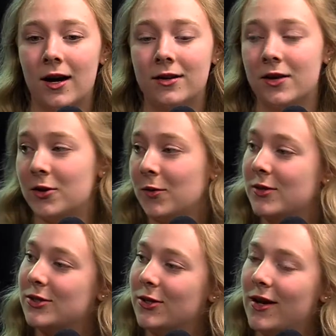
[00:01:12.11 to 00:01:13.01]
uh, another
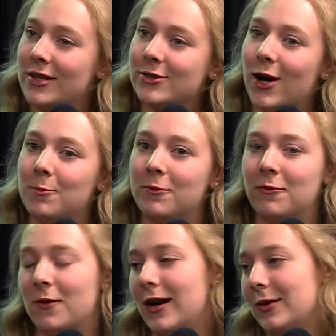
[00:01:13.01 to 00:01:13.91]
original, and it's called
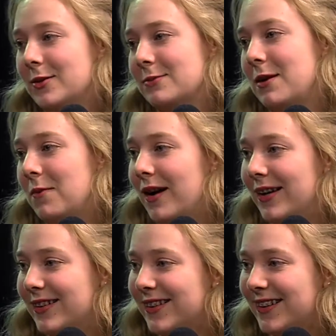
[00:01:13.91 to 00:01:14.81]
Before I Lose My
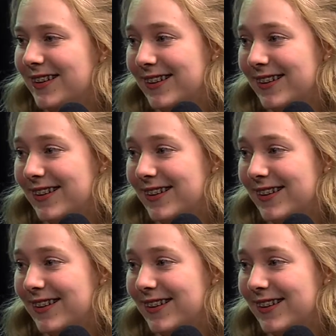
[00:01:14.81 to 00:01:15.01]
Mind.